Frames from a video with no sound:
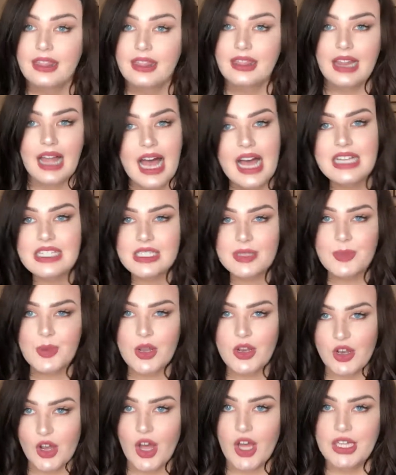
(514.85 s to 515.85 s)
last
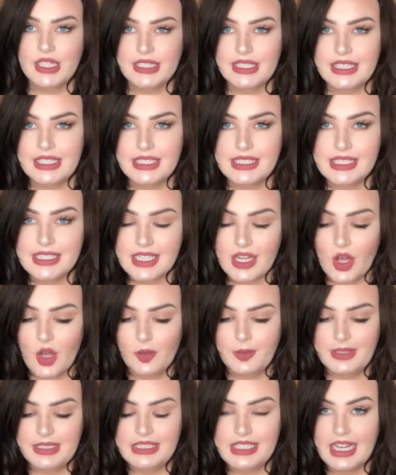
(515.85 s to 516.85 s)
but not least,
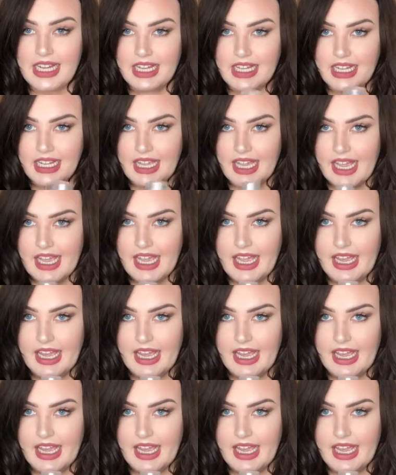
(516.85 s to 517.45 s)
I'll be taking a